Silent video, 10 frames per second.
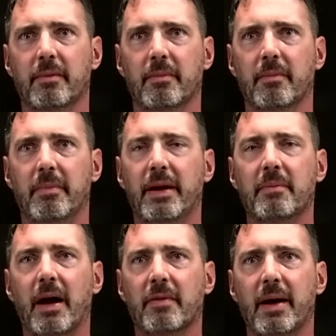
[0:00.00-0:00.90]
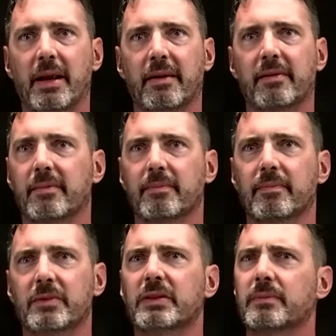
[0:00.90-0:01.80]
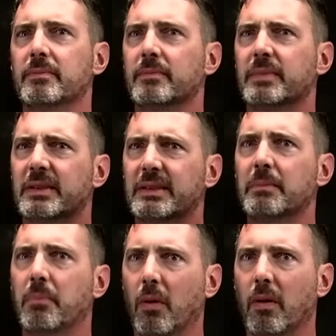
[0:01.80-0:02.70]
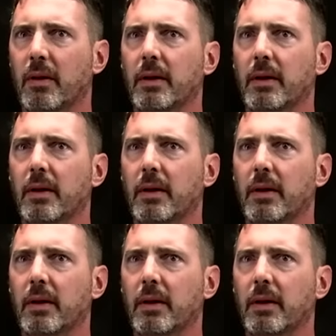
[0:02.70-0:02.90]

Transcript: make mathematics just simple.